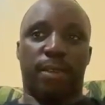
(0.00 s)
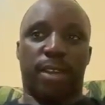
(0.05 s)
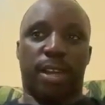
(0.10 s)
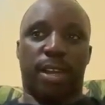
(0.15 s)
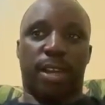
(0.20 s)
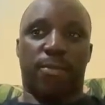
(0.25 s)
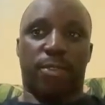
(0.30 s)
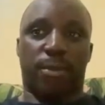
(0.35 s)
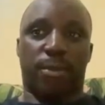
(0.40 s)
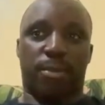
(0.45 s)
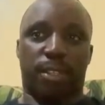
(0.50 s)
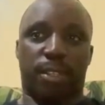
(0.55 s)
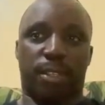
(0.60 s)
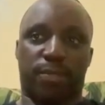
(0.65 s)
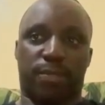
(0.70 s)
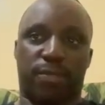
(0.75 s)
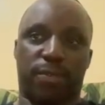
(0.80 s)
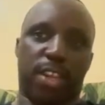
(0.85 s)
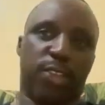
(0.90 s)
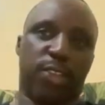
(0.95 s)
Come from
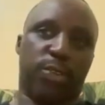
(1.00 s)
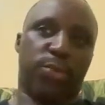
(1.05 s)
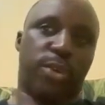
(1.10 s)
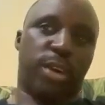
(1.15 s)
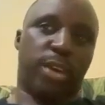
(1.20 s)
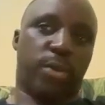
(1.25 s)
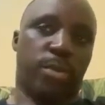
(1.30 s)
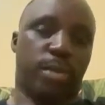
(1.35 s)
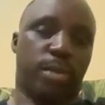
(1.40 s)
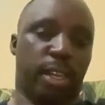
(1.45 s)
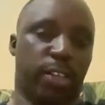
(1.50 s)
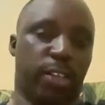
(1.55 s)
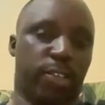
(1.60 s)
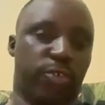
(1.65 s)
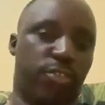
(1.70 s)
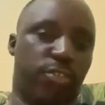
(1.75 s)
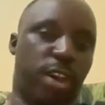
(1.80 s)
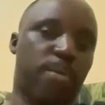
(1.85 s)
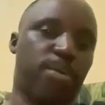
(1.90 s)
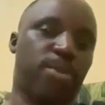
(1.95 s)
this village where we make
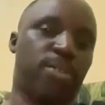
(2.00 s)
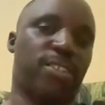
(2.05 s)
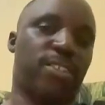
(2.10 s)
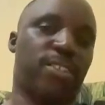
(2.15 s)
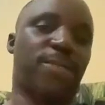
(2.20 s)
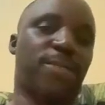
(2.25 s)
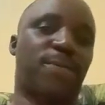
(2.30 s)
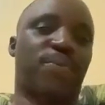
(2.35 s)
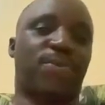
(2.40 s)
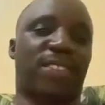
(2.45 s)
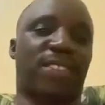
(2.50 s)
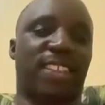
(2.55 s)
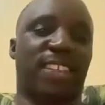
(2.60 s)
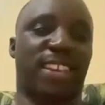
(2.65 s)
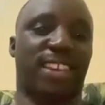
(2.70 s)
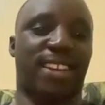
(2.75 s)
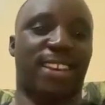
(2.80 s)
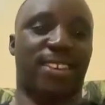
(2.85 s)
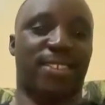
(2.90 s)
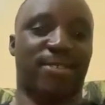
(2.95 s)
drums
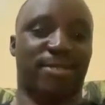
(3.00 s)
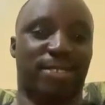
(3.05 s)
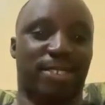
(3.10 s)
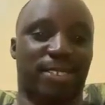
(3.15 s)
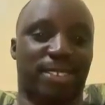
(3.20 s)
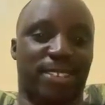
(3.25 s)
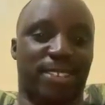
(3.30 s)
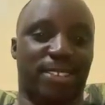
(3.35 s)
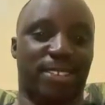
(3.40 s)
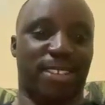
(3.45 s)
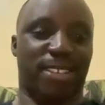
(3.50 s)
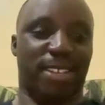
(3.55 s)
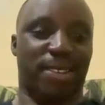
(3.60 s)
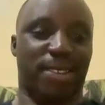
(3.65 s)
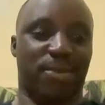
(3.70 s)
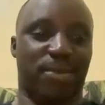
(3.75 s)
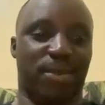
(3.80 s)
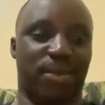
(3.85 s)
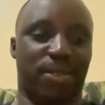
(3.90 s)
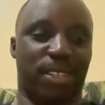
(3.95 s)

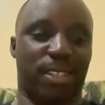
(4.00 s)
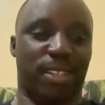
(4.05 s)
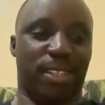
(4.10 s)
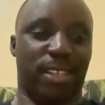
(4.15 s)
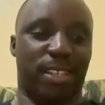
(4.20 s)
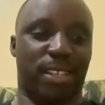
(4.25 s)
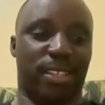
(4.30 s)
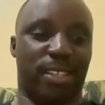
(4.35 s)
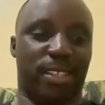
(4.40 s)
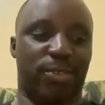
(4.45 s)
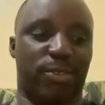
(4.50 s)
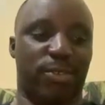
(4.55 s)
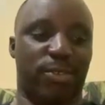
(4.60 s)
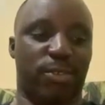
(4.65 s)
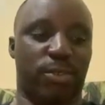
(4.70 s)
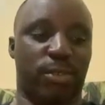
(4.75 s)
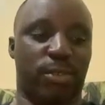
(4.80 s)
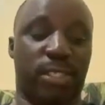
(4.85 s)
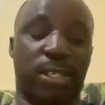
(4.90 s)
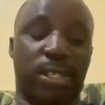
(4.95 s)
within the
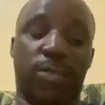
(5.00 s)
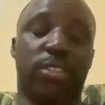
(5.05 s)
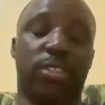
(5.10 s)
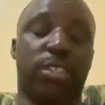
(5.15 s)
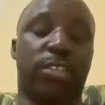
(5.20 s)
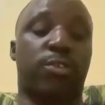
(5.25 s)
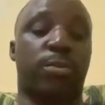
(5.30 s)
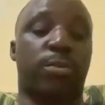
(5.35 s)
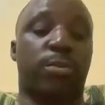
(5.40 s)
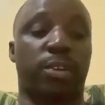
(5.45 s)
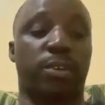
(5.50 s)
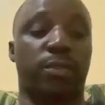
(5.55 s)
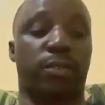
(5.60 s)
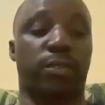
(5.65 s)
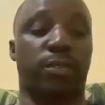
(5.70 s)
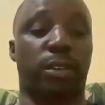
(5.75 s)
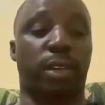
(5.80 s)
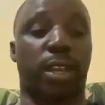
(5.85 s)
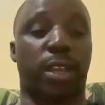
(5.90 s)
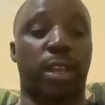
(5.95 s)
south central part of
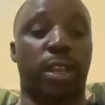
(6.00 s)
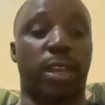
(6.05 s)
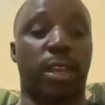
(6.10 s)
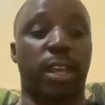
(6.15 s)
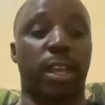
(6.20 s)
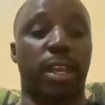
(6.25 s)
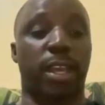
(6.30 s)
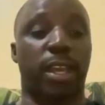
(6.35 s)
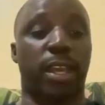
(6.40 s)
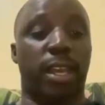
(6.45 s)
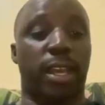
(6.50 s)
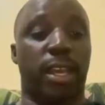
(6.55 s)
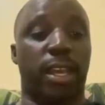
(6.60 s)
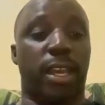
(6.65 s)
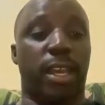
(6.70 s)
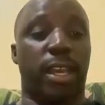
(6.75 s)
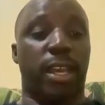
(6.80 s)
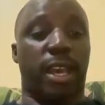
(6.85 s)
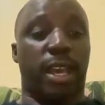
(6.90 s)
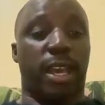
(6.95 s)
Uganda.
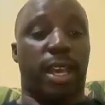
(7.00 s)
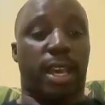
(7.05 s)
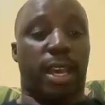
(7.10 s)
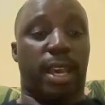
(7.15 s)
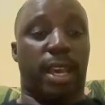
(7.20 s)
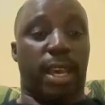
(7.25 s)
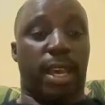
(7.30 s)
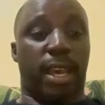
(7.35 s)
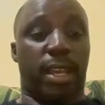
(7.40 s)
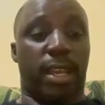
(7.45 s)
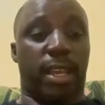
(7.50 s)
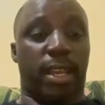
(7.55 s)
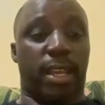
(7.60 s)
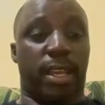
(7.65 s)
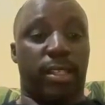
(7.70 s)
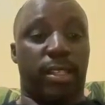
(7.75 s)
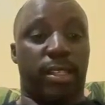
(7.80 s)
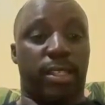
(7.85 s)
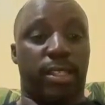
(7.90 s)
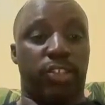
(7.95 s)
And
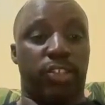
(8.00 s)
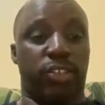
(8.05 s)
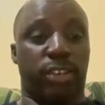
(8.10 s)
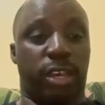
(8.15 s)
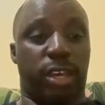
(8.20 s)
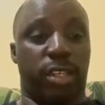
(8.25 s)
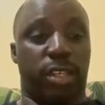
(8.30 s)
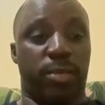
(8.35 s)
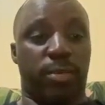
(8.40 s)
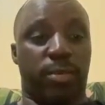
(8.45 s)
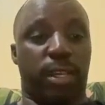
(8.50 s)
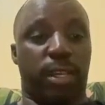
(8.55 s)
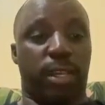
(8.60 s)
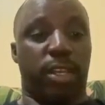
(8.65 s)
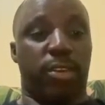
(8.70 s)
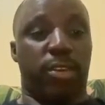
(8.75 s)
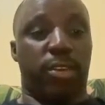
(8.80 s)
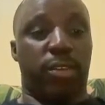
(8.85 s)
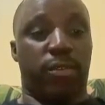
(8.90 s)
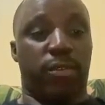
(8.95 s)
I teach at
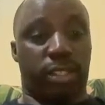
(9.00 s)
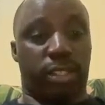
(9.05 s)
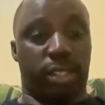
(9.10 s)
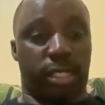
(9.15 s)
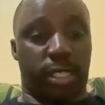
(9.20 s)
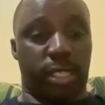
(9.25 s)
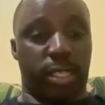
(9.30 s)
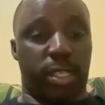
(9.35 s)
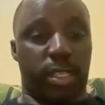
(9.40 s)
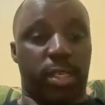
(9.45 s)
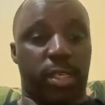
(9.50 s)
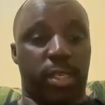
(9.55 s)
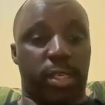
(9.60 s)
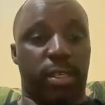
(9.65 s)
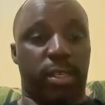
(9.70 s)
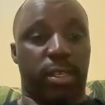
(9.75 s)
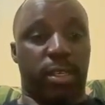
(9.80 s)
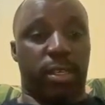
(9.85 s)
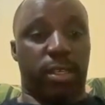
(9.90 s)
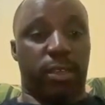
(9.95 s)
Mackay University
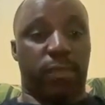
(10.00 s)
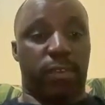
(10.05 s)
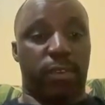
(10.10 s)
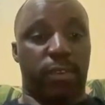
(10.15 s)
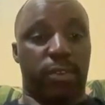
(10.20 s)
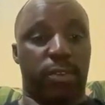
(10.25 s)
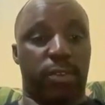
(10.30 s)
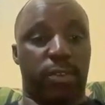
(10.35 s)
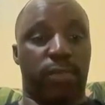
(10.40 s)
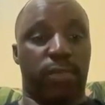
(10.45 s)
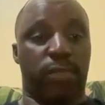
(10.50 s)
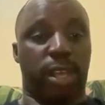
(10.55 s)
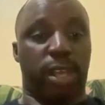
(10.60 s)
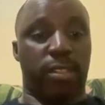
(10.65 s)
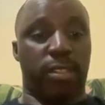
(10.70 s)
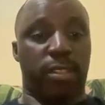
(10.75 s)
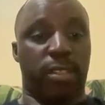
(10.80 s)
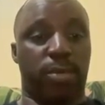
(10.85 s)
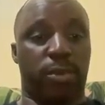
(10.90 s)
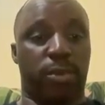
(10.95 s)
in the field of
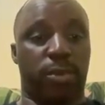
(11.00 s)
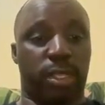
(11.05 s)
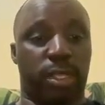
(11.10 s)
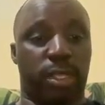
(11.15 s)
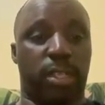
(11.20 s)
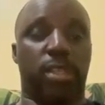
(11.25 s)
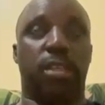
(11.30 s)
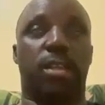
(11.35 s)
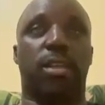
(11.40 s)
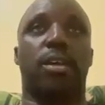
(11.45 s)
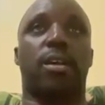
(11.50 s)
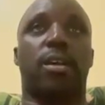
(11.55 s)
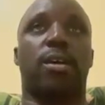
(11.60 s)
dance and music.